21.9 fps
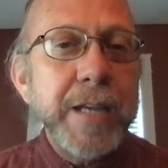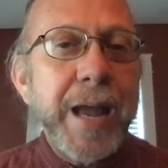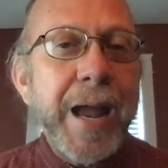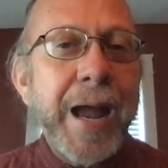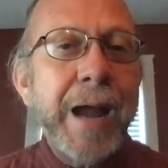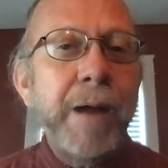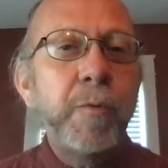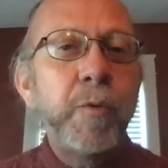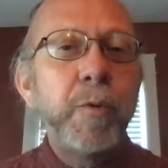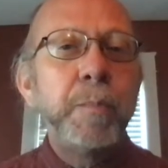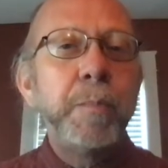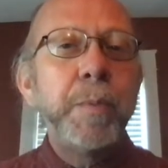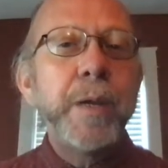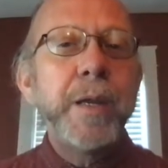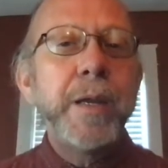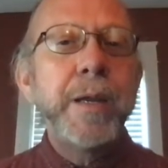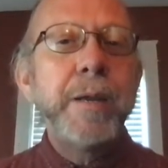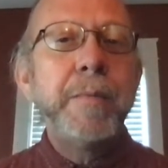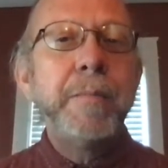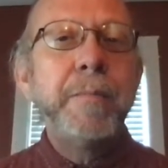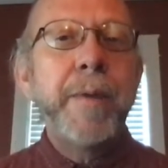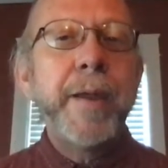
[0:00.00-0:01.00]
I would
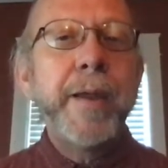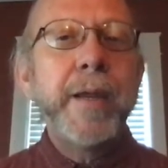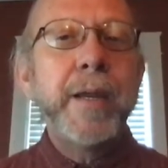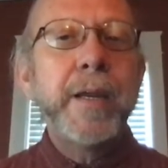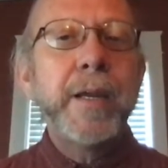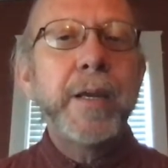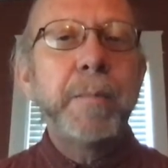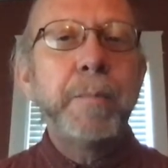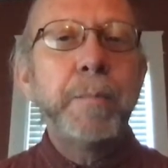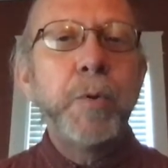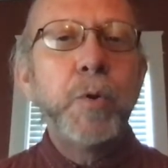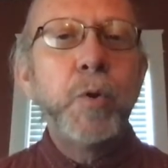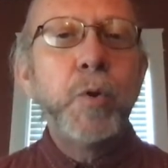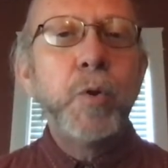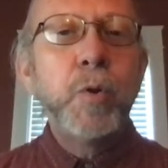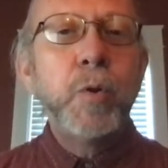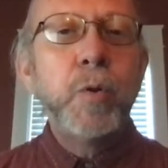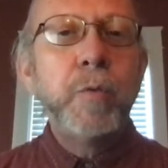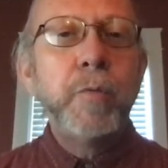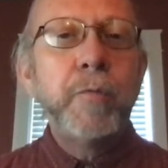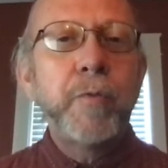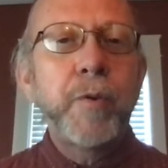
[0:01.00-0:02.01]
be making a
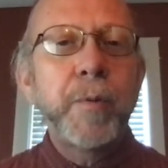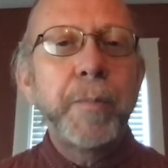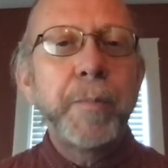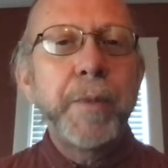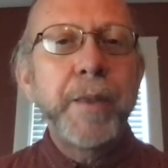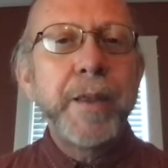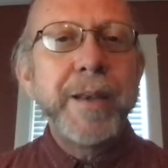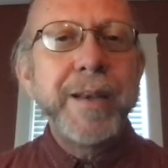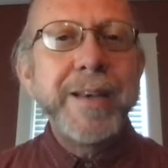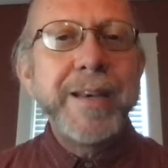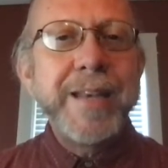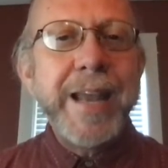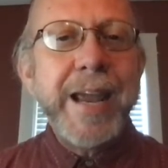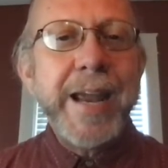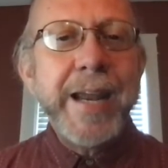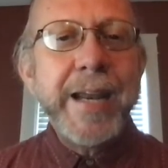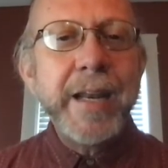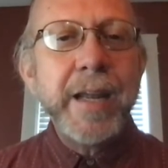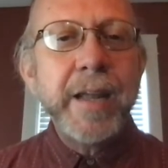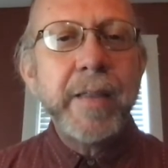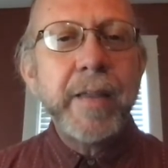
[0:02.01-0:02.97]
move from the data